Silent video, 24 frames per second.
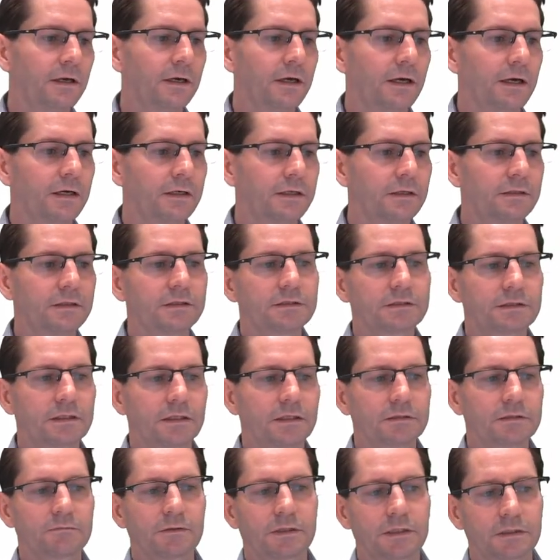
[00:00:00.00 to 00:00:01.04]
And in this
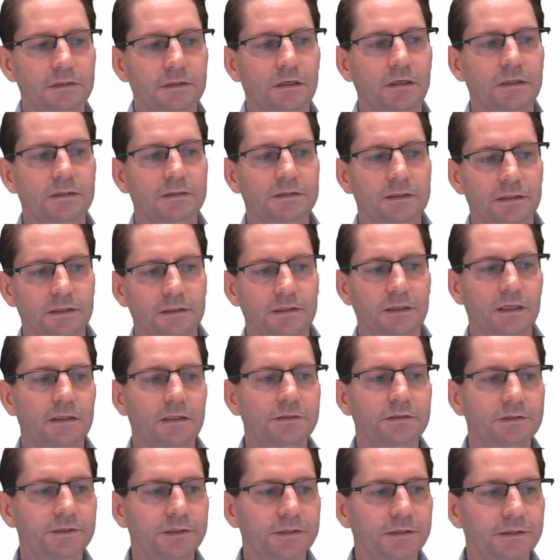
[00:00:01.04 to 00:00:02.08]
case, when they're kind of saying
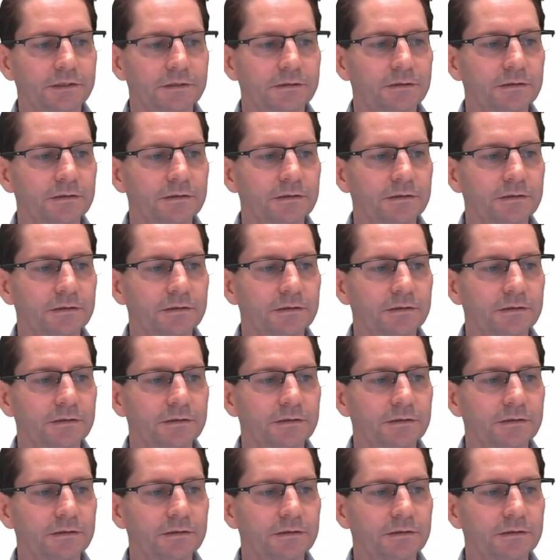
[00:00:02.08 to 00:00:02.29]
last year,